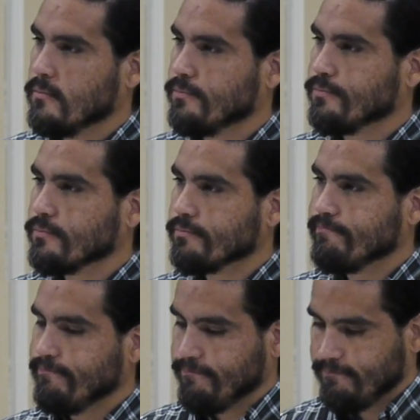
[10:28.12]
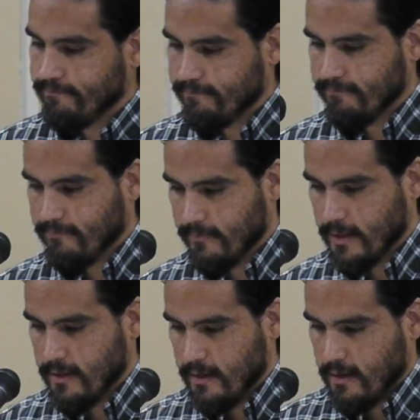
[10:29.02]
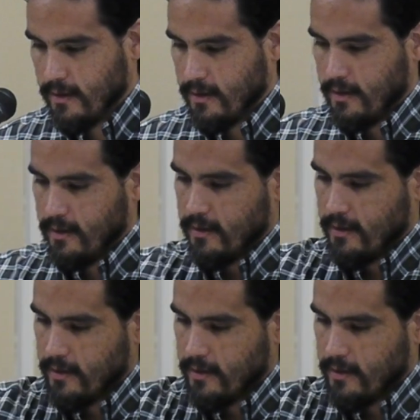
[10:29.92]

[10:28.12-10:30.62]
Nothing is said.